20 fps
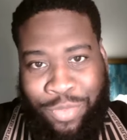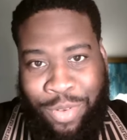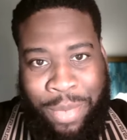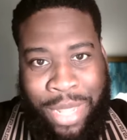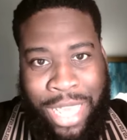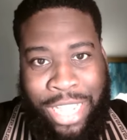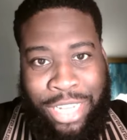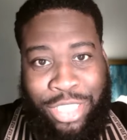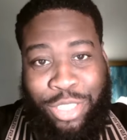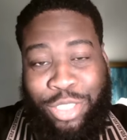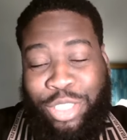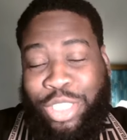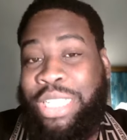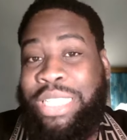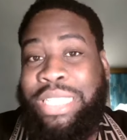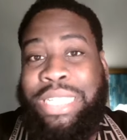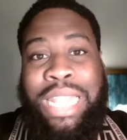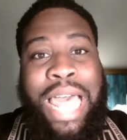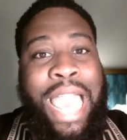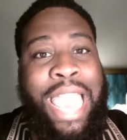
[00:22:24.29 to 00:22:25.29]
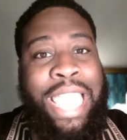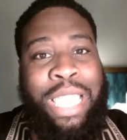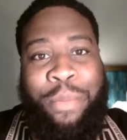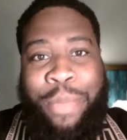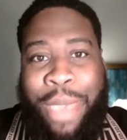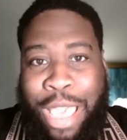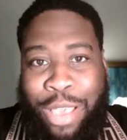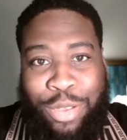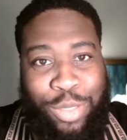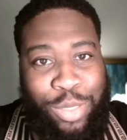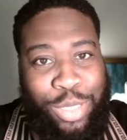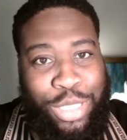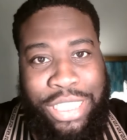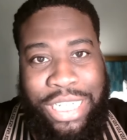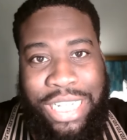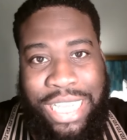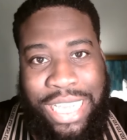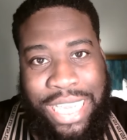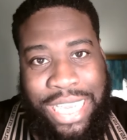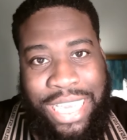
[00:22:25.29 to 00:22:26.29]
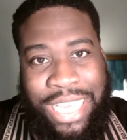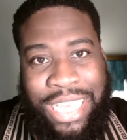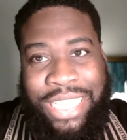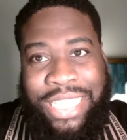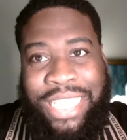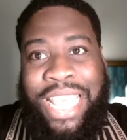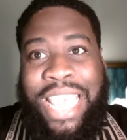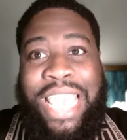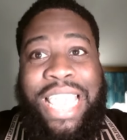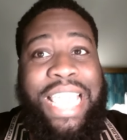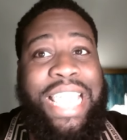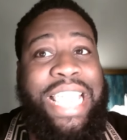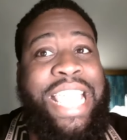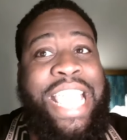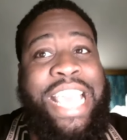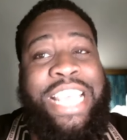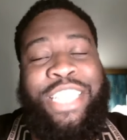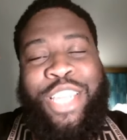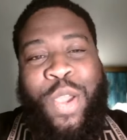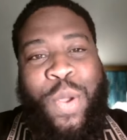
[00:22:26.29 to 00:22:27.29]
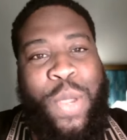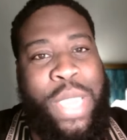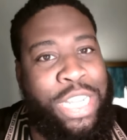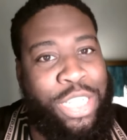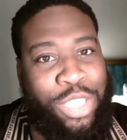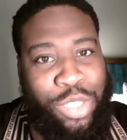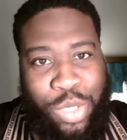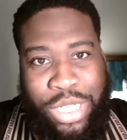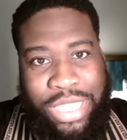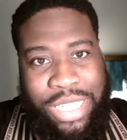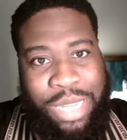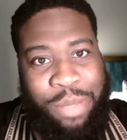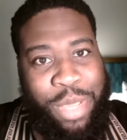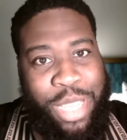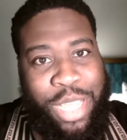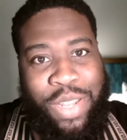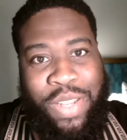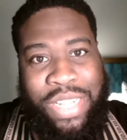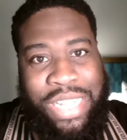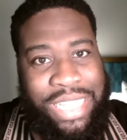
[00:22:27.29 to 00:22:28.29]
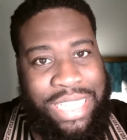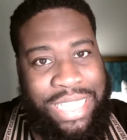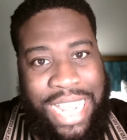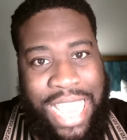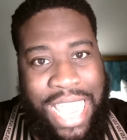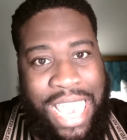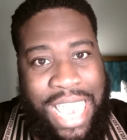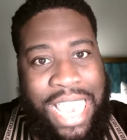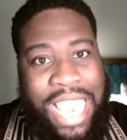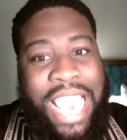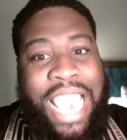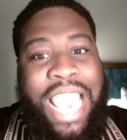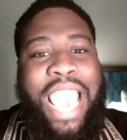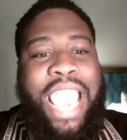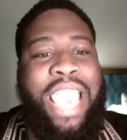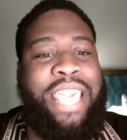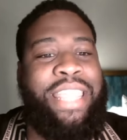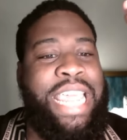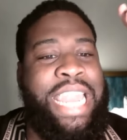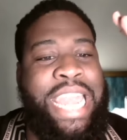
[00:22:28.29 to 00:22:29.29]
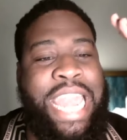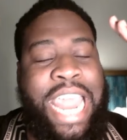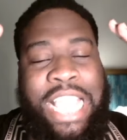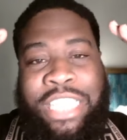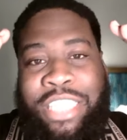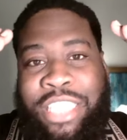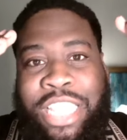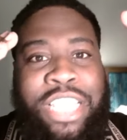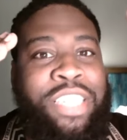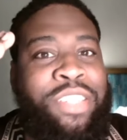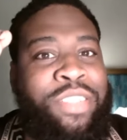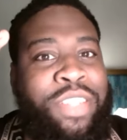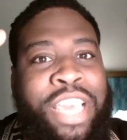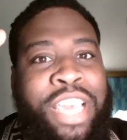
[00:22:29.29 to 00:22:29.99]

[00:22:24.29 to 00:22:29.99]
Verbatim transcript: from there so she's lying about who she is he has no interest in being on this date and then next thing you